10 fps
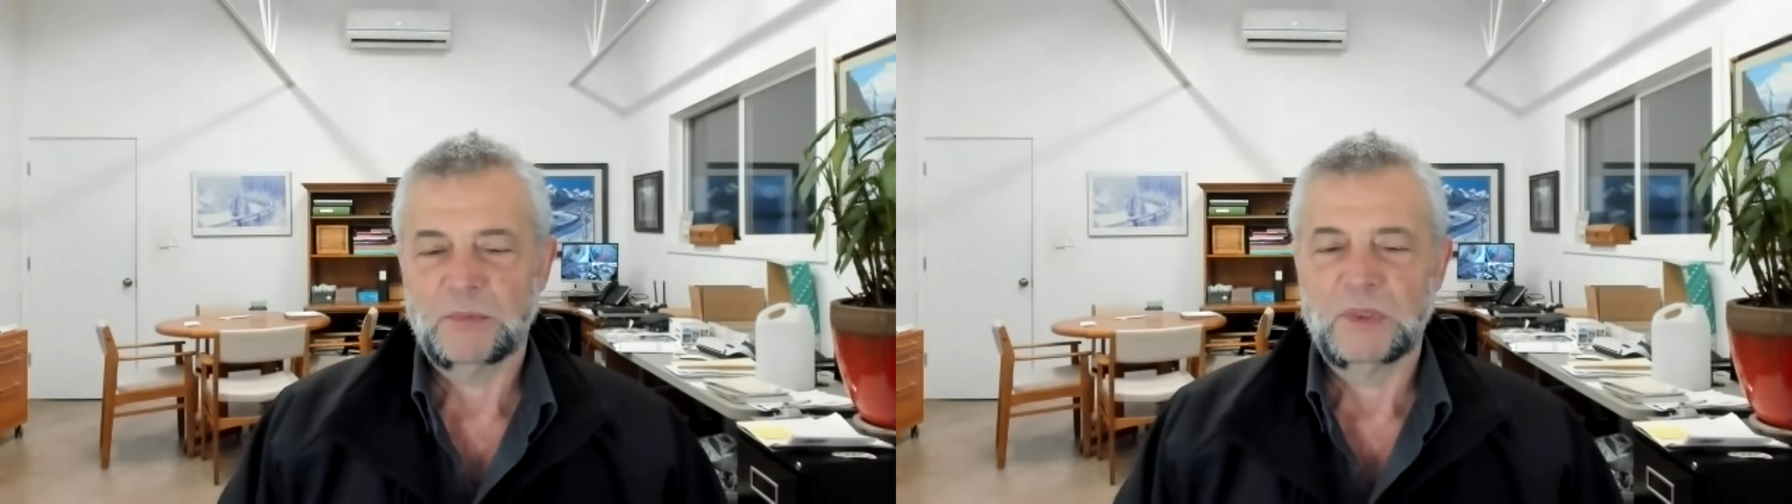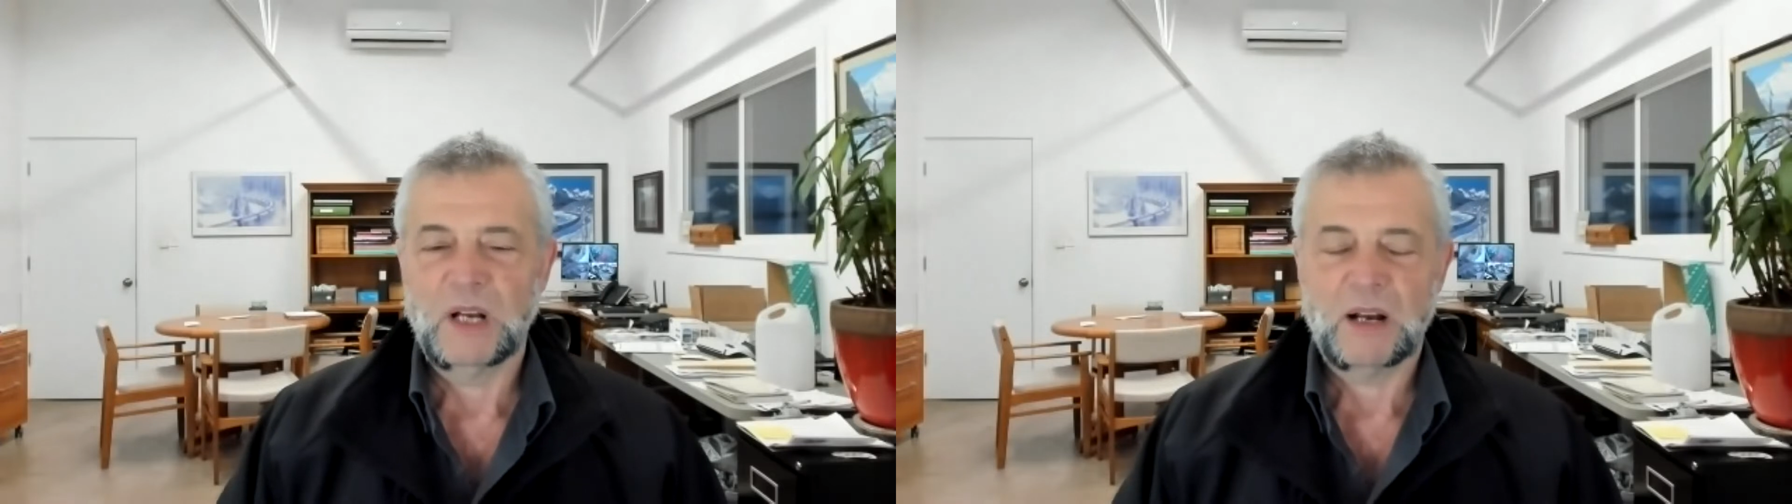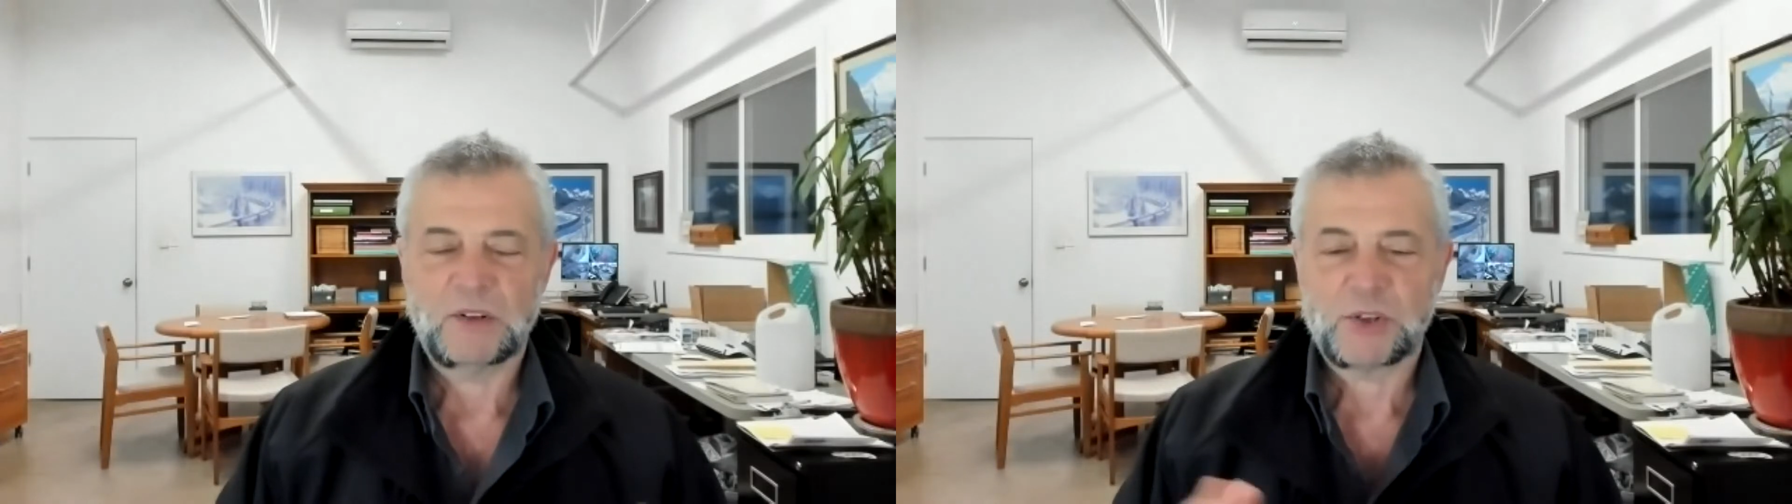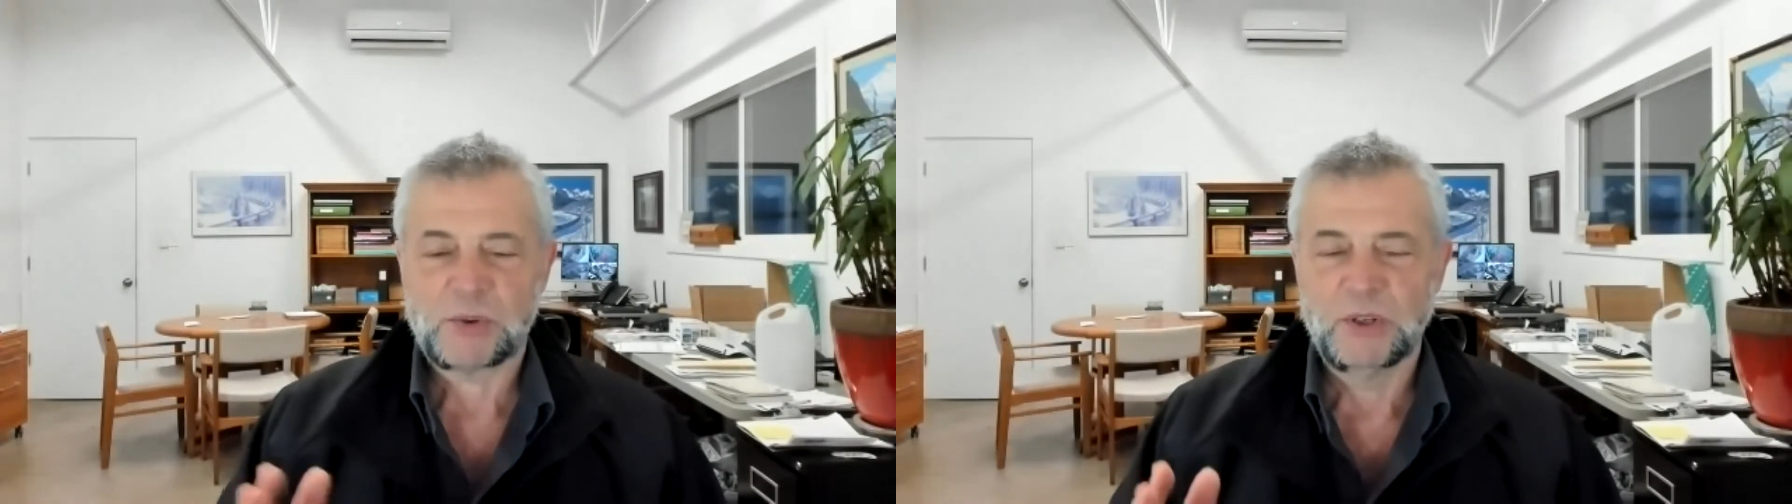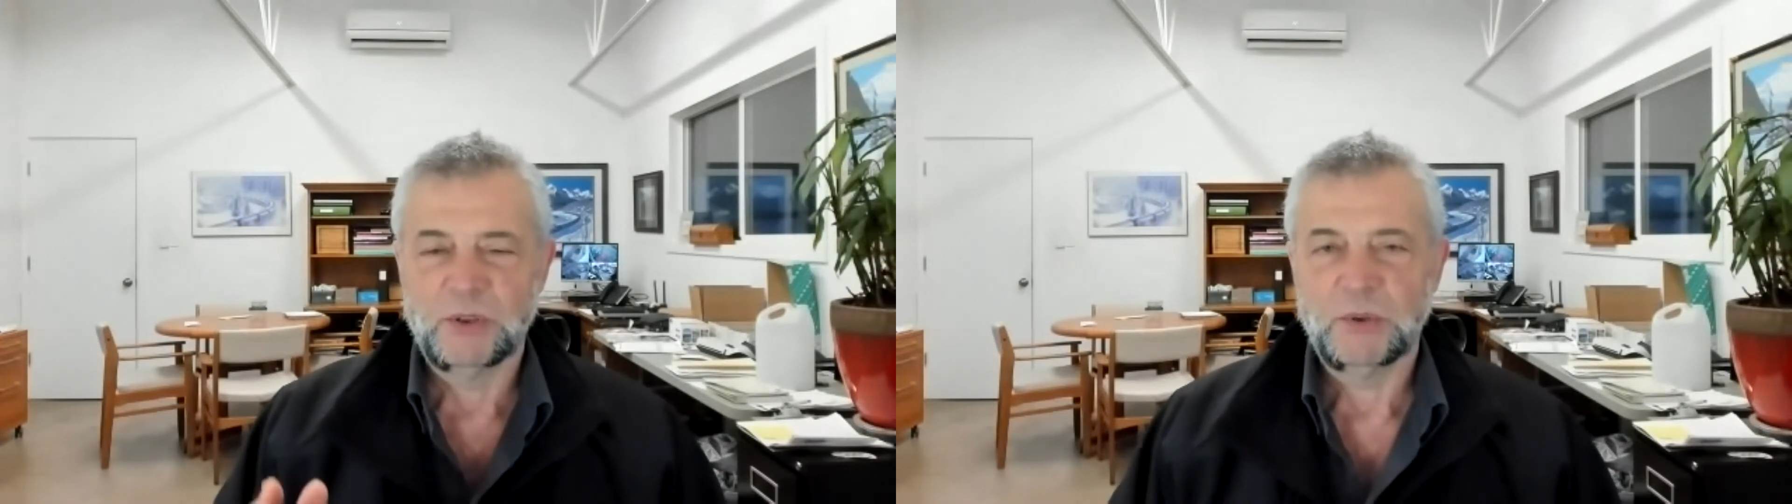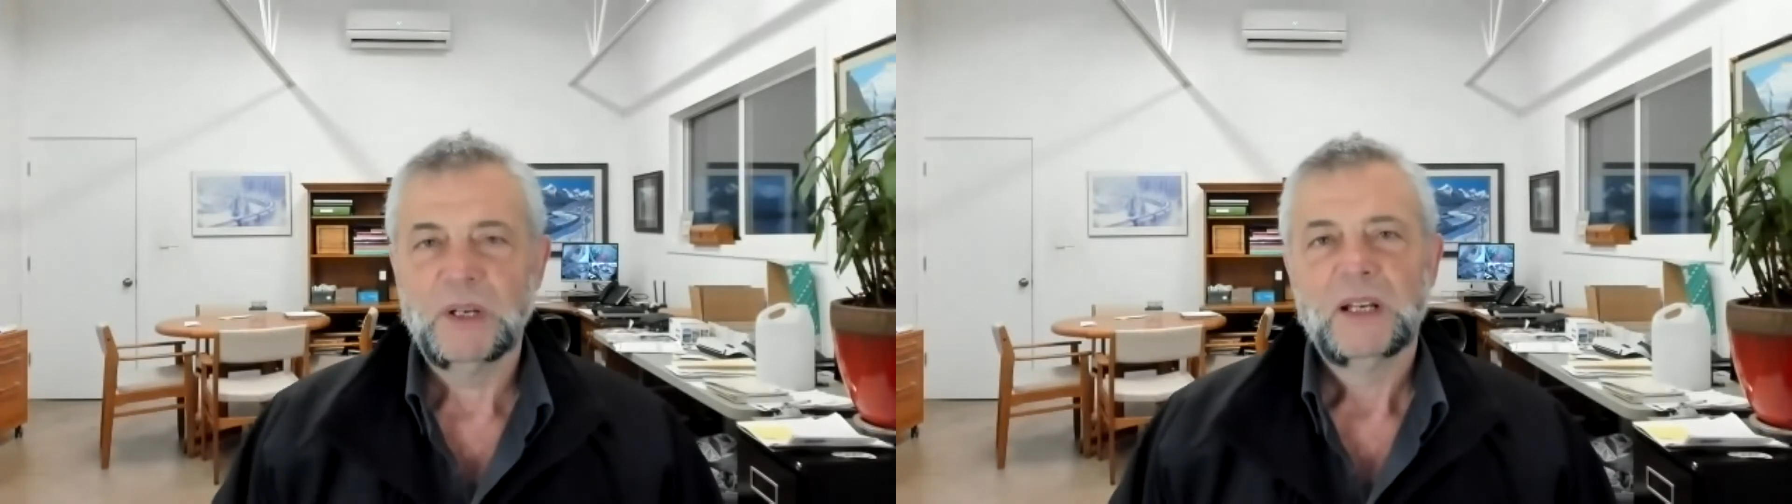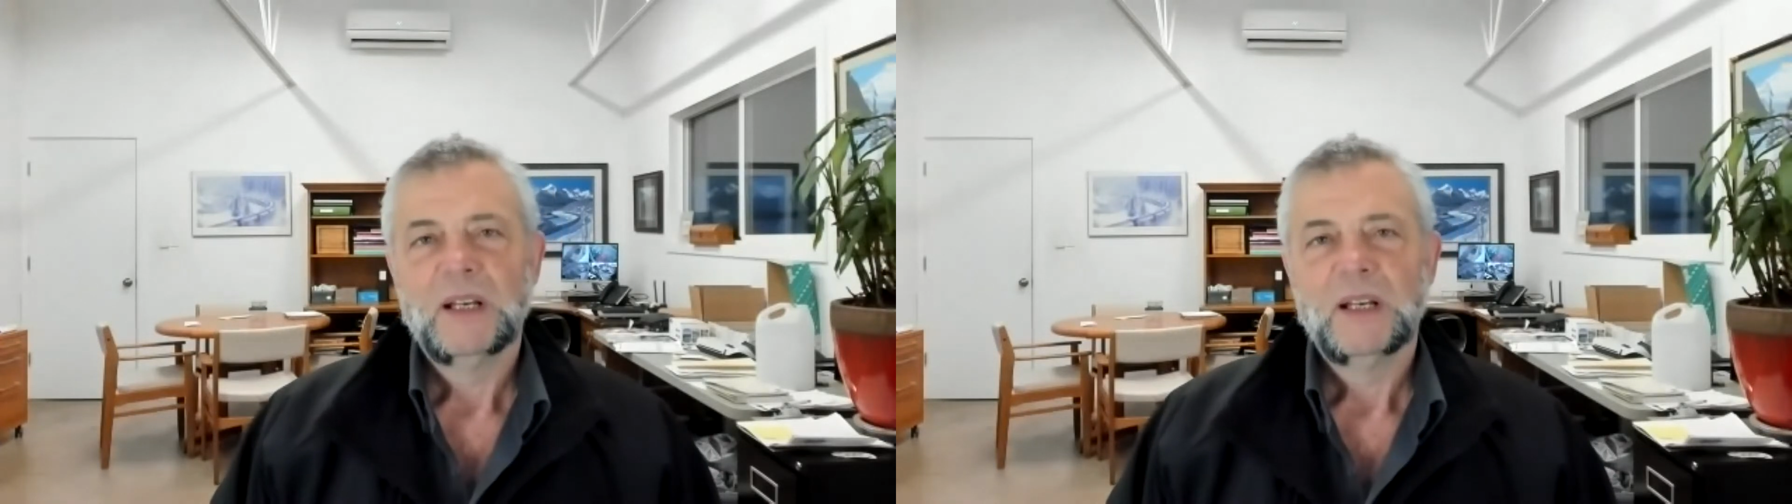not true.